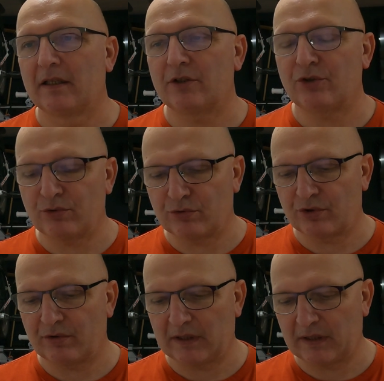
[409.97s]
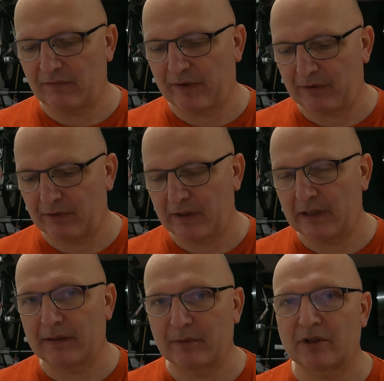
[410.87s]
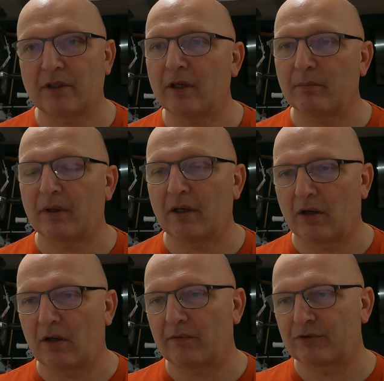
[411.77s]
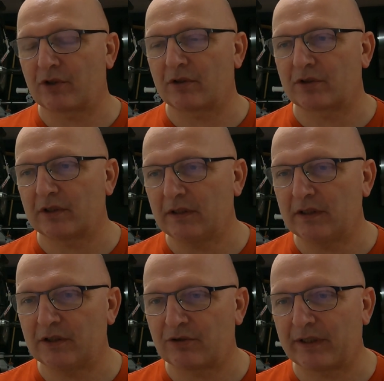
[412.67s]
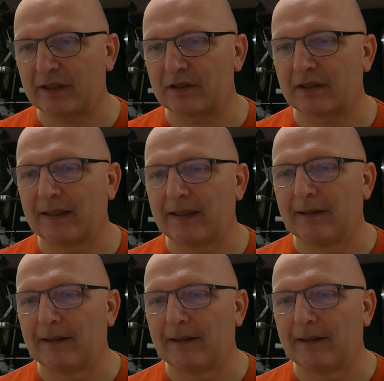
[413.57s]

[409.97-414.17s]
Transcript: due to the very limited number of shots in these strings,